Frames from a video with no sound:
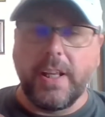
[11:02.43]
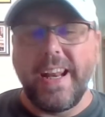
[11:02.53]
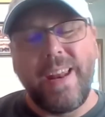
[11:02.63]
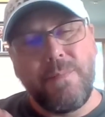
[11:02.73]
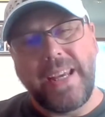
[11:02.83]
it
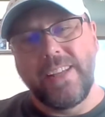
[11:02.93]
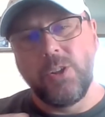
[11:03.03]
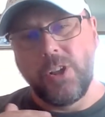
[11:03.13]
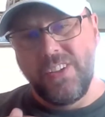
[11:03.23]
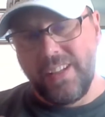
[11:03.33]
and make it
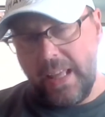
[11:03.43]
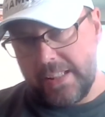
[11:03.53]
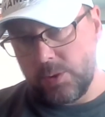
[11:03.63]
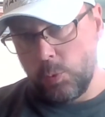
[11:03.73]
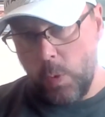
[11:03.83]
look
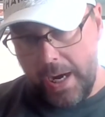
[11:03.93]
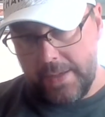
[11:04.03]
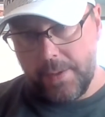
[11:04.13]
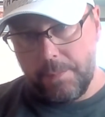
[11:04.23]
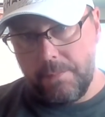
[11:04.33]
less
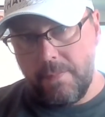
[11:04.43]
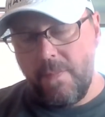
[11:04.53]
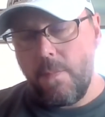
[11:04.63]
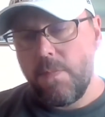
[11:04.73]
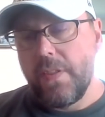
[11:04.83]
random.
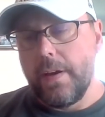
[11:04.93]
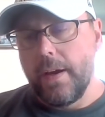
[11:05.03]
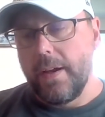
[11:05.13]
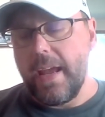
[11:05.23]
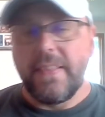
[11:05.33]

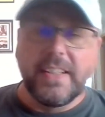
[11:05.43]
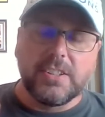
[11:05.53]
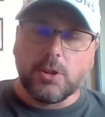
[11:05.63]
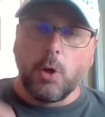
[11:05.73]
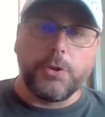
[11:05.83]
And this
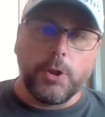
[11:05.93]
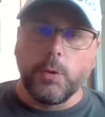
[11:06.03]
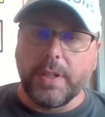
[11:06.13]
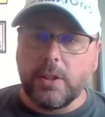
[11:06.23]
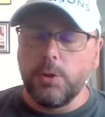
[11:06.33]
is also going
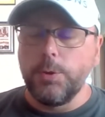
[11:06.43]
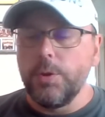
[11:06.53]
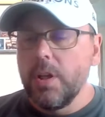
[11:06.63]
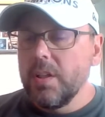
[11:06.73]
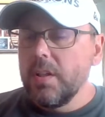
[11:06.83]
to
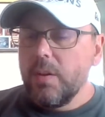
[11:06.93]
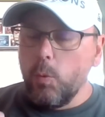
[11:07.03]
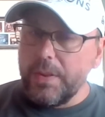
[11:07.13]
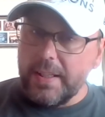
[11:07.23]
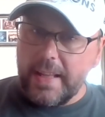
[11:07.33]
include
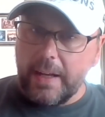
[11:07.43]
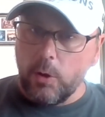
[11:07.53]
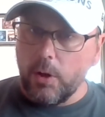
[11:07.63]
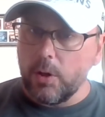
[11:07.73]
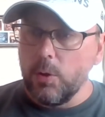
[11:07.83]
within that
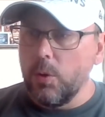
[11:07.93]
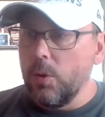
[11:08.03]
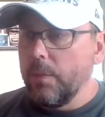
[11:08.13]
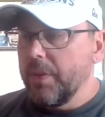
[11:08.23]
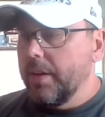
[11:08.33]

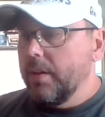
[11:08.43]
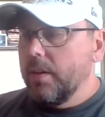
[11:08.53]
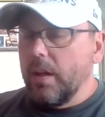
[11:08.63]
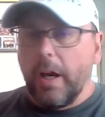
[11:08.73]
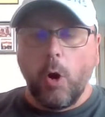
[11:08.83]
article,
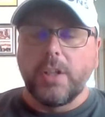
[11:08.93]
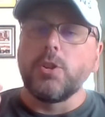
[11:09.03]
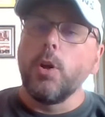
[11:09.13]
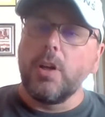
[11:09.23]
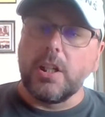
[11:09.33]
or it's
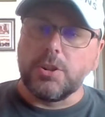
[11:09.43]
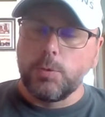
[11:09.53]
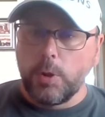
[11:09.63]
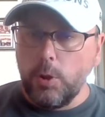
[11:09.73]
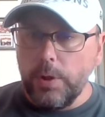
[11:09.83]
going to not just
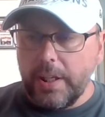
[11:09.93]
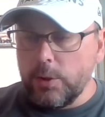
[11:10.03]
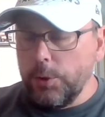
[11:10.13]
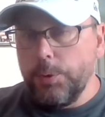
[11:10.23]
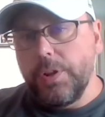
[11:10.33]

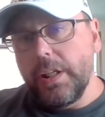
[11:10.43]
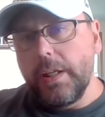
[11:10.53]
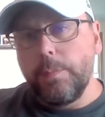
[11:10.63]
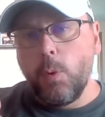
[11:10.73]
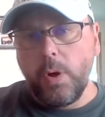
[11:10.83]
include
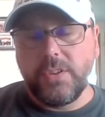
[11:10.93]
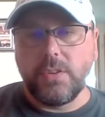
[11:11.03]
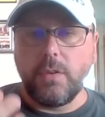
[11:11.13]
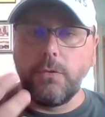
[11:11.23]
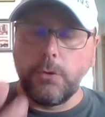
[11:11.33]
the
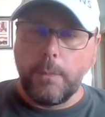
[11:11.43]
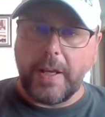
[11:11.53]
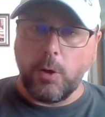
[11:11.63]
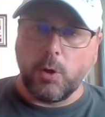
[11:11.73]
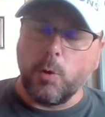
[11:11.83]
points from
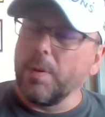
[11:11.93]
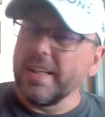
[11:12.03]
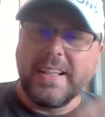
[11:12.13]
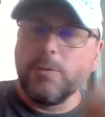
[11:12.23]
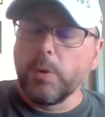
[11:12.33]
that article, but
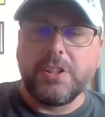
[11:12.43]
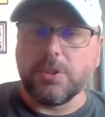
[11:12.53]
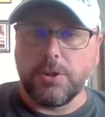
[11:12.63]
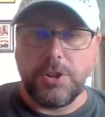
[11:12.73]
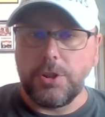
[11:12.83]
any
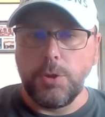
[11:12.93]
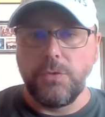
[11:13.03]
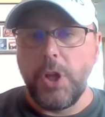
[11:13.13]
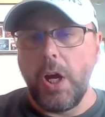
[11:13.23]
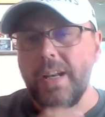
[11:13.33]
research that you've
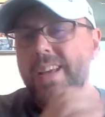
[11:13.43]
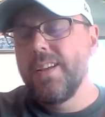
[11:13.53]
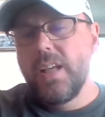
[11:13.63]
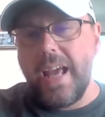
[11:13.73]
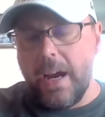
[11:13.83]
done
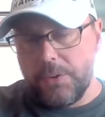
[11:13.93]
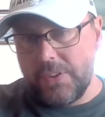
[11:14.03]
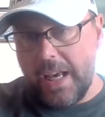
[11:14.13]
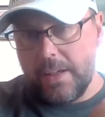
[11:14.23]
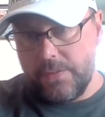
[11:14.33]

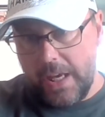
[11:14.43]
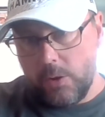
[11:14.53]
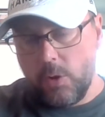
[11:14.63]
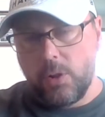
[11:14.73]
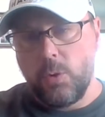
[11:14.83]
outside of that
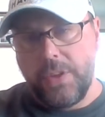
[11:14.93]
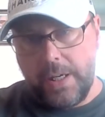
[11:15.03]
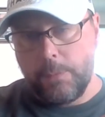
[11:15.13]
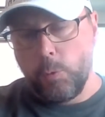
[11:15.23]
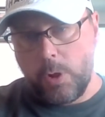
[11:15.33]
article that
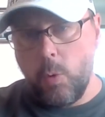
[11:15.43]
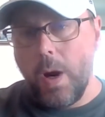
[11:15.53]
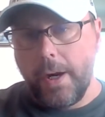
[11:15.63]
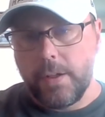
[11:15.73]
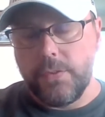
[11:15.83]
I'm
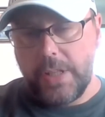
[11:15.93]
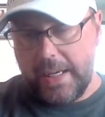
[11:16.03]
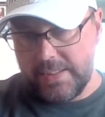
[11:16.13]
requiring for that